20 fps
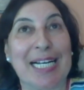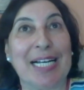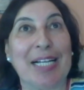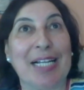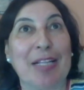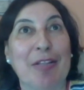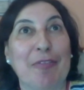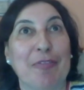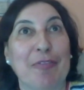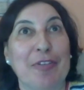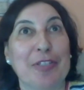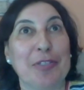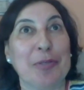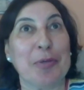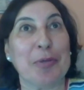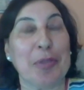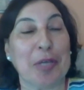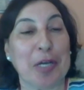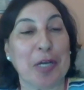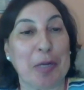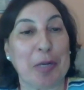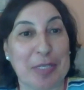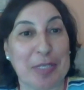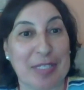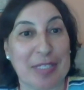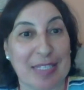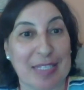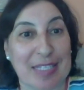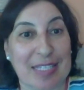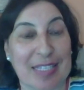the
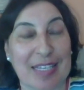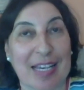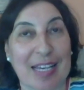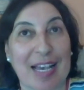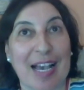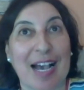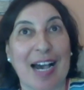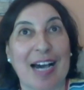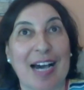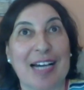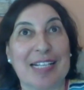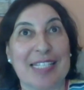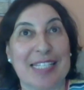physiotherapists are